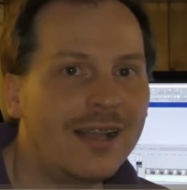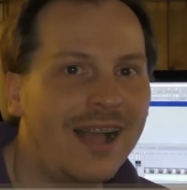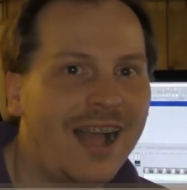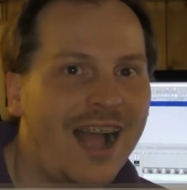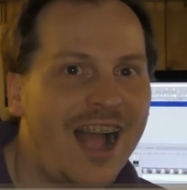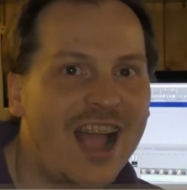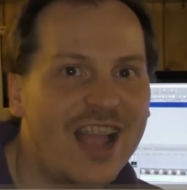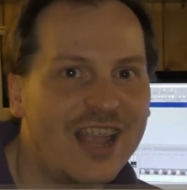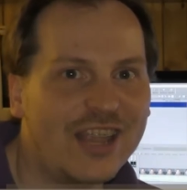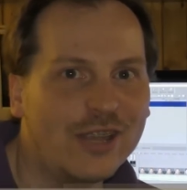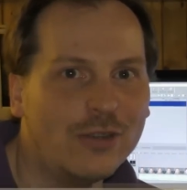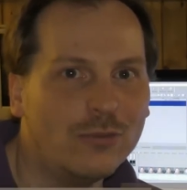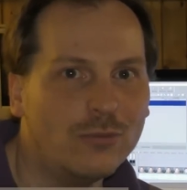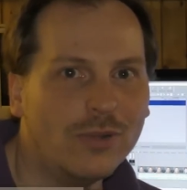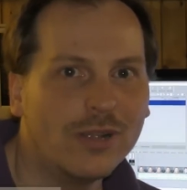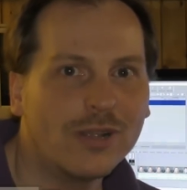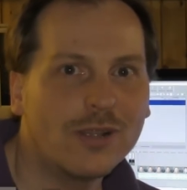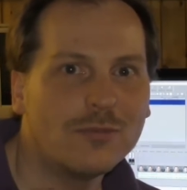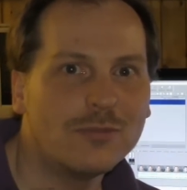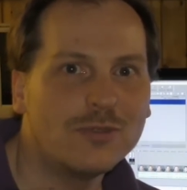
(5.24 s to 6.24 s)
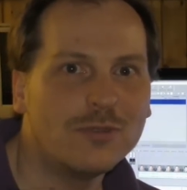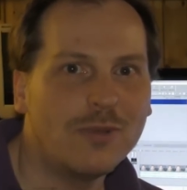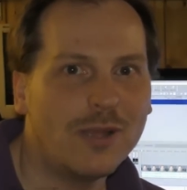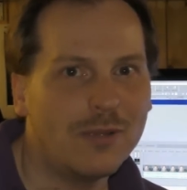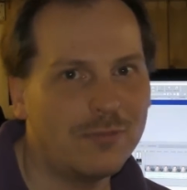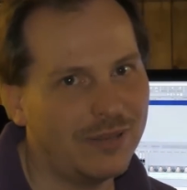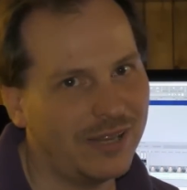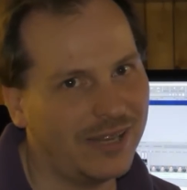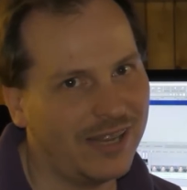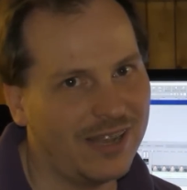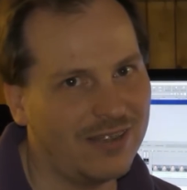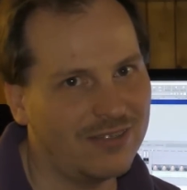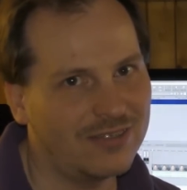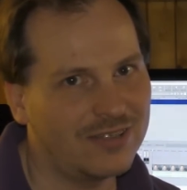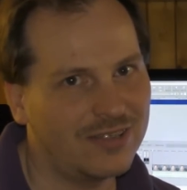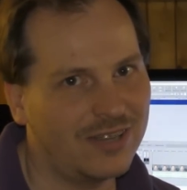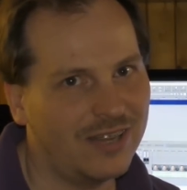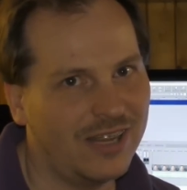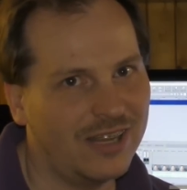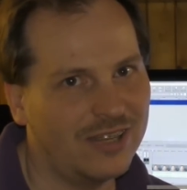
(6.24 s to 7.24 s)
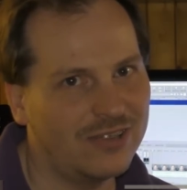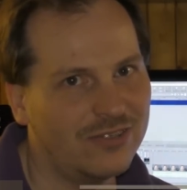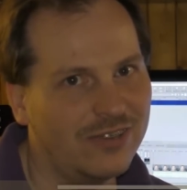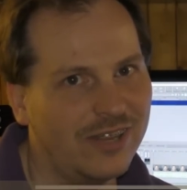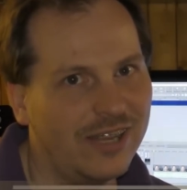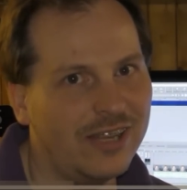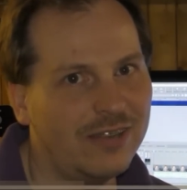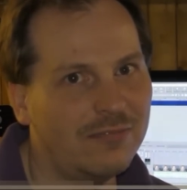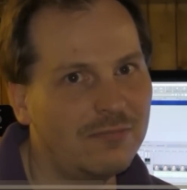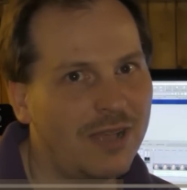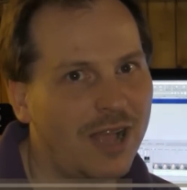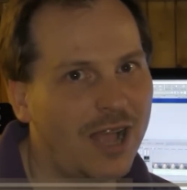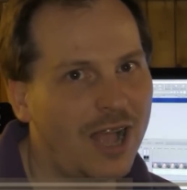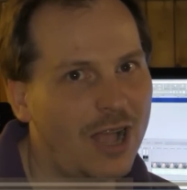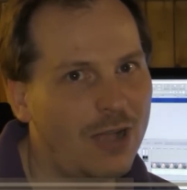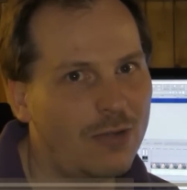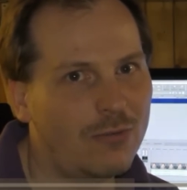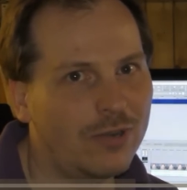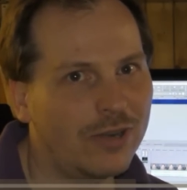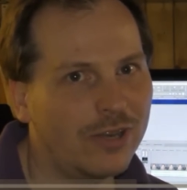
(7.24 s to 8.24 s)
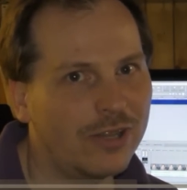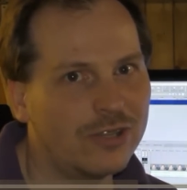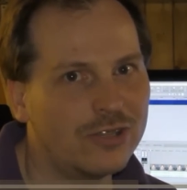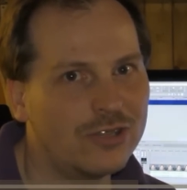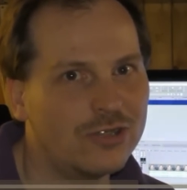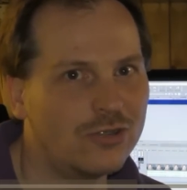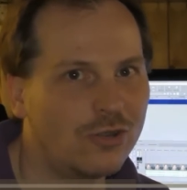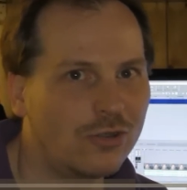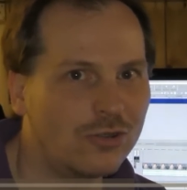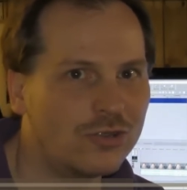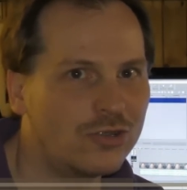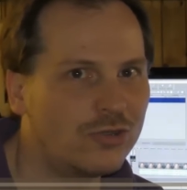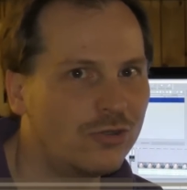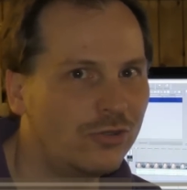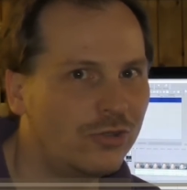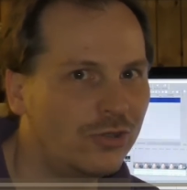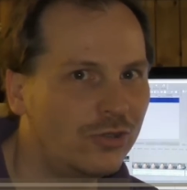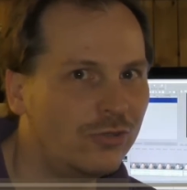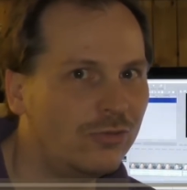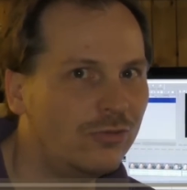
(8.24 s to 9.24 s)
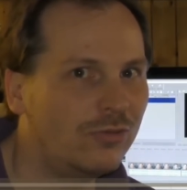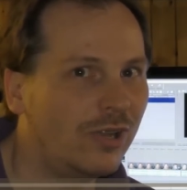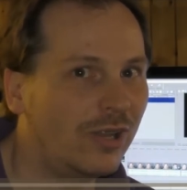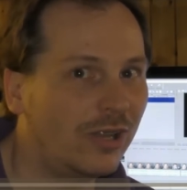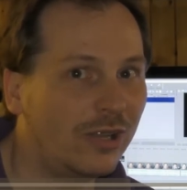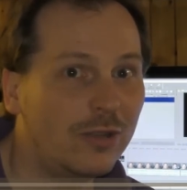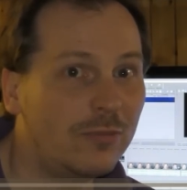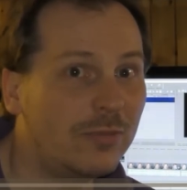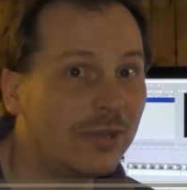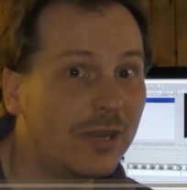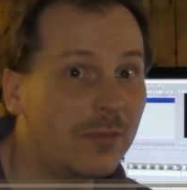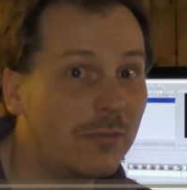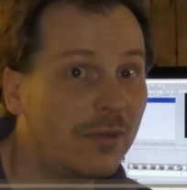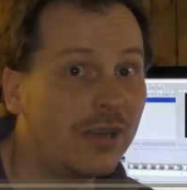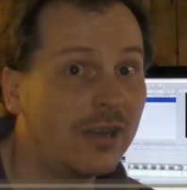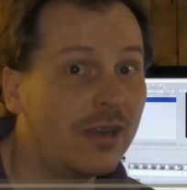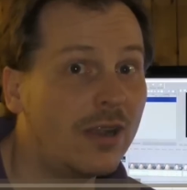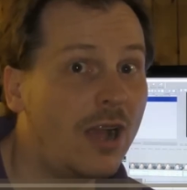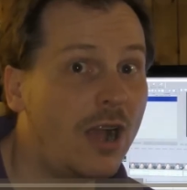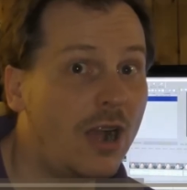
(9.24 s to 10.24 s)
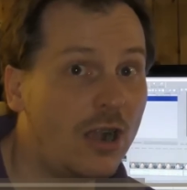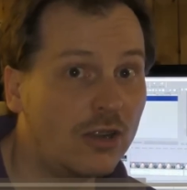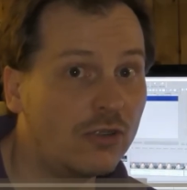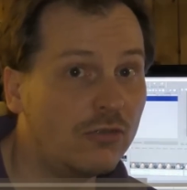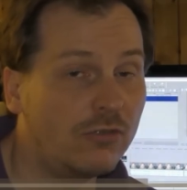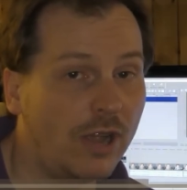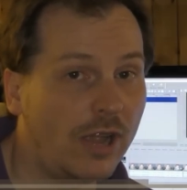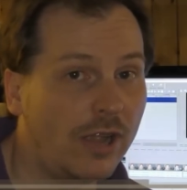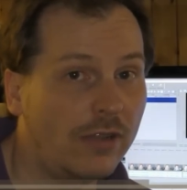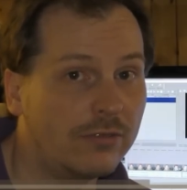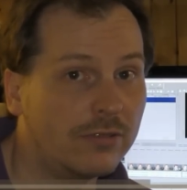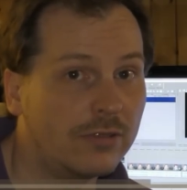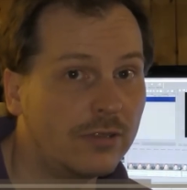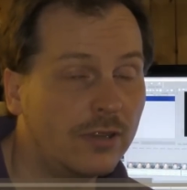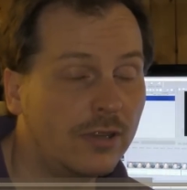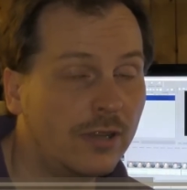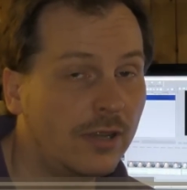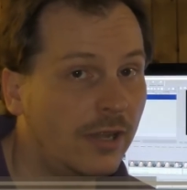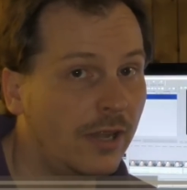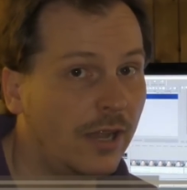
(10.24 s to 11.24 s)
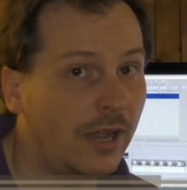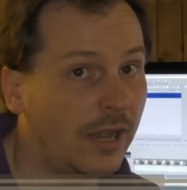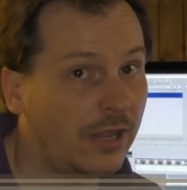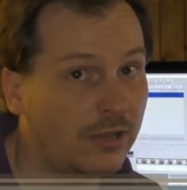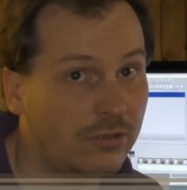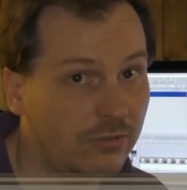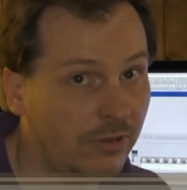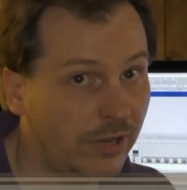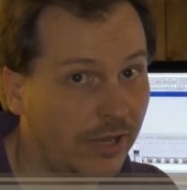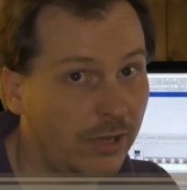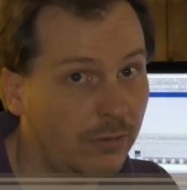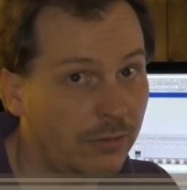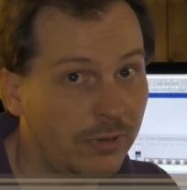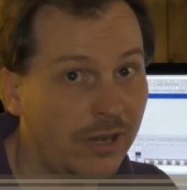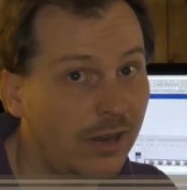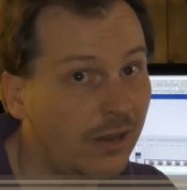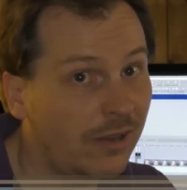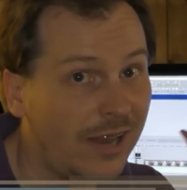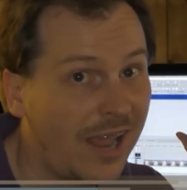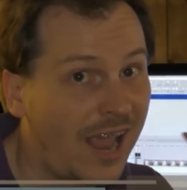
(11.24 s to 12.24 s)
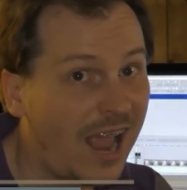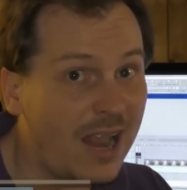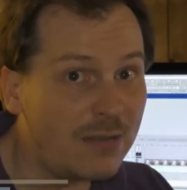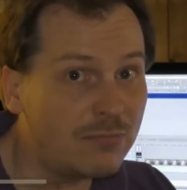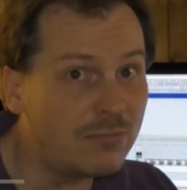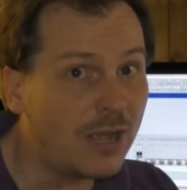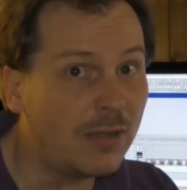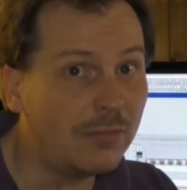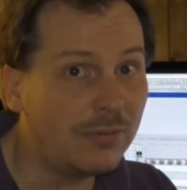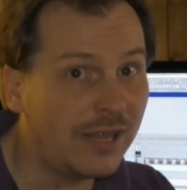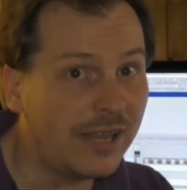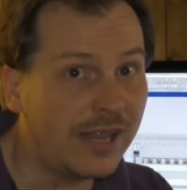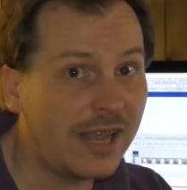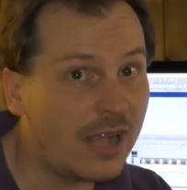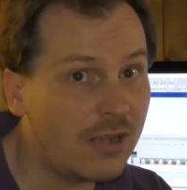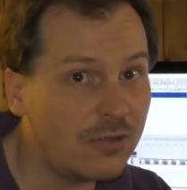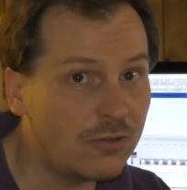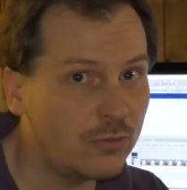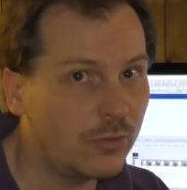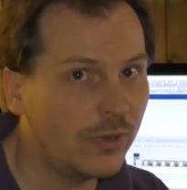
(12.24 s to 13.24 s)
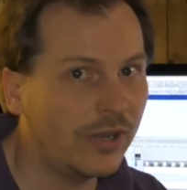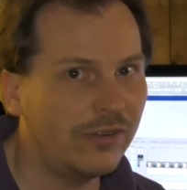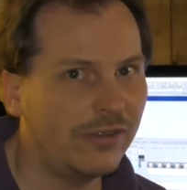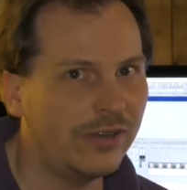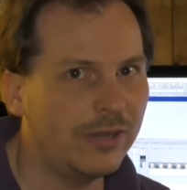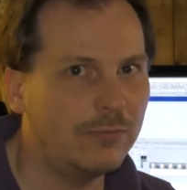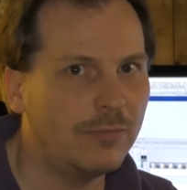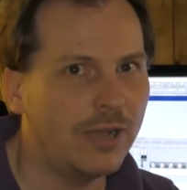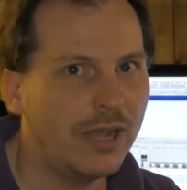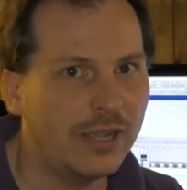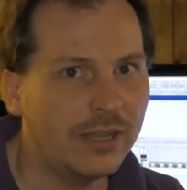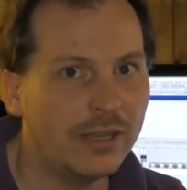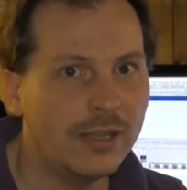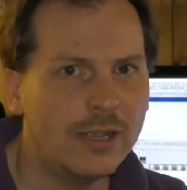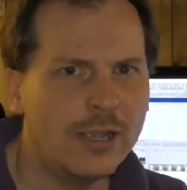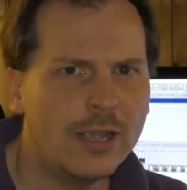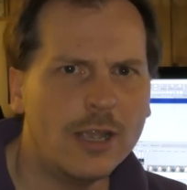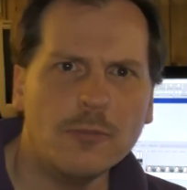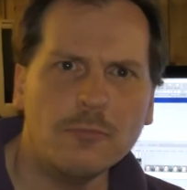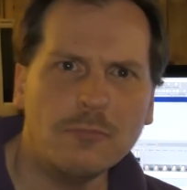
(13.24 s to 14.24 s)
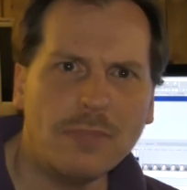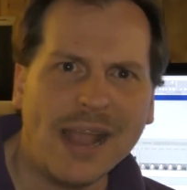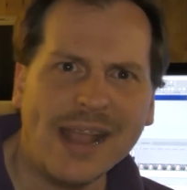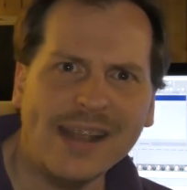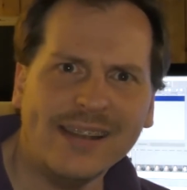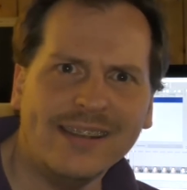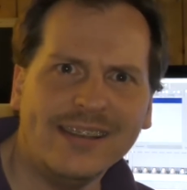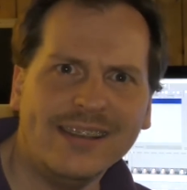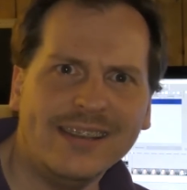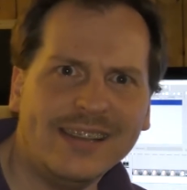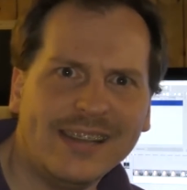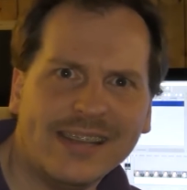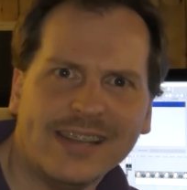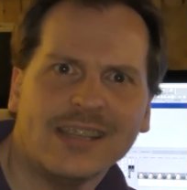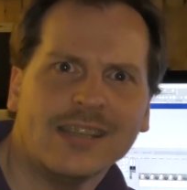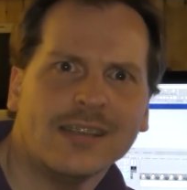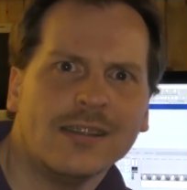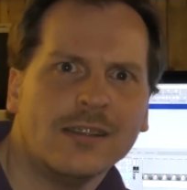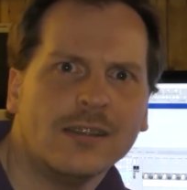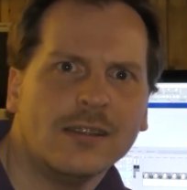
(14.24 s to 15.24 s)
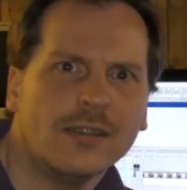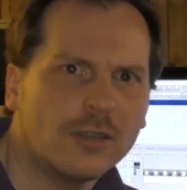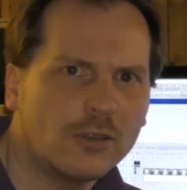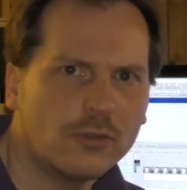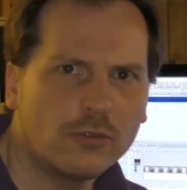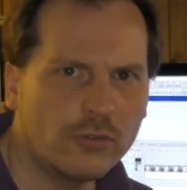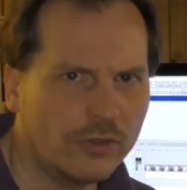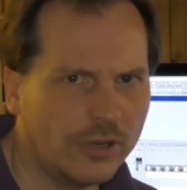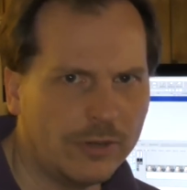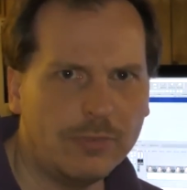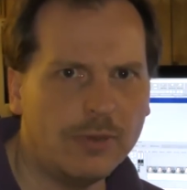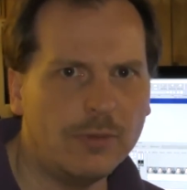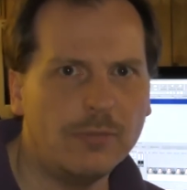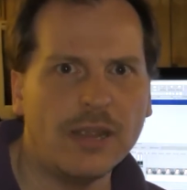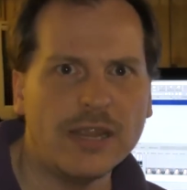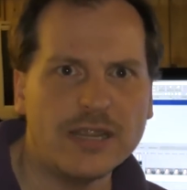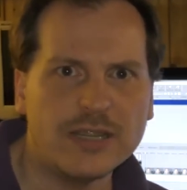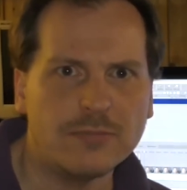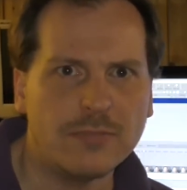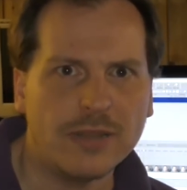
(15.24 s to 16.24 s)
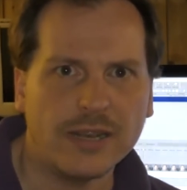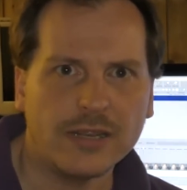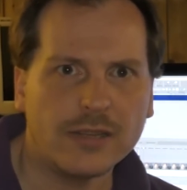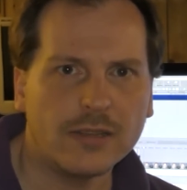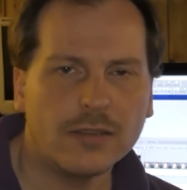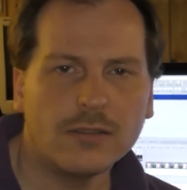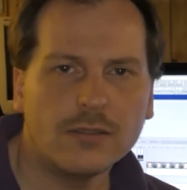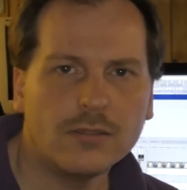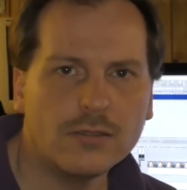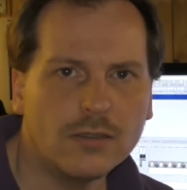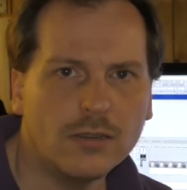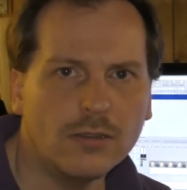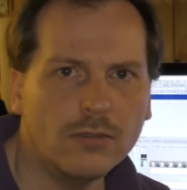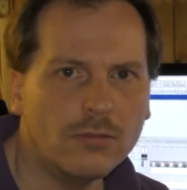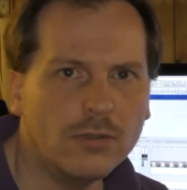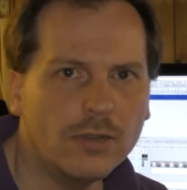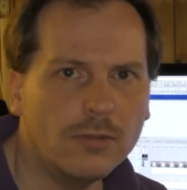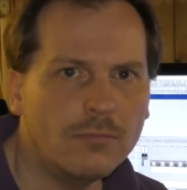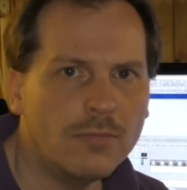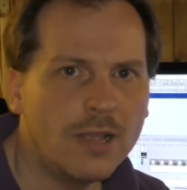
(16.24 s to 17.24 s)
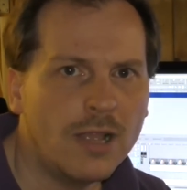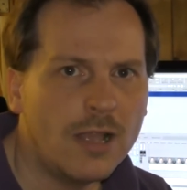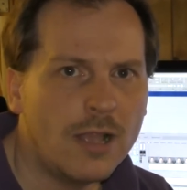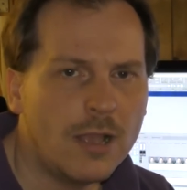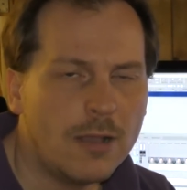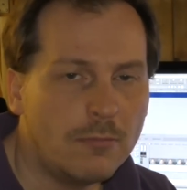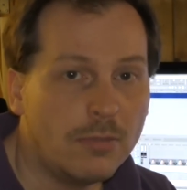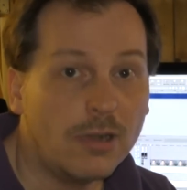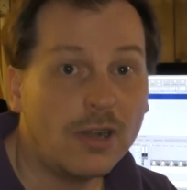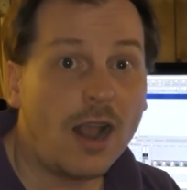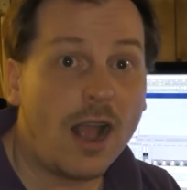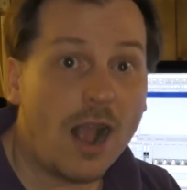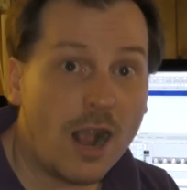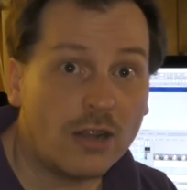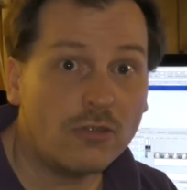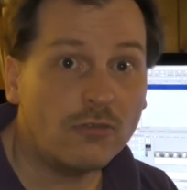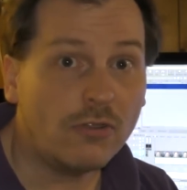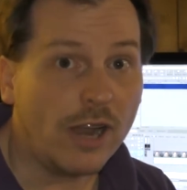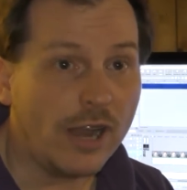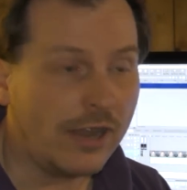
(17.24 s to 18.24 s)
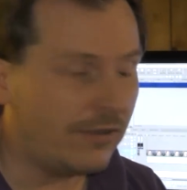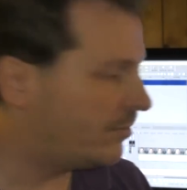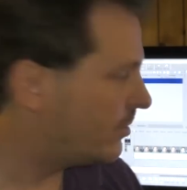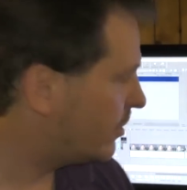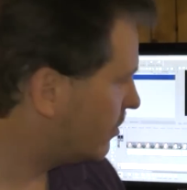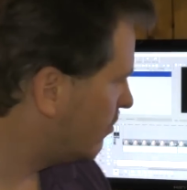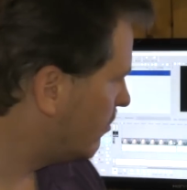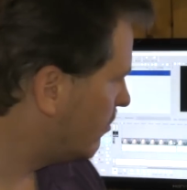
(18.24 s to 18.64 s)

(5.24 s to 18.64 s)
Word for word: Hi and welcome to my playhouse and today I want to talk to you a little bit about hard drives and today we're not at my playhouse we're in my badly lit creepy basement so um, but hard drives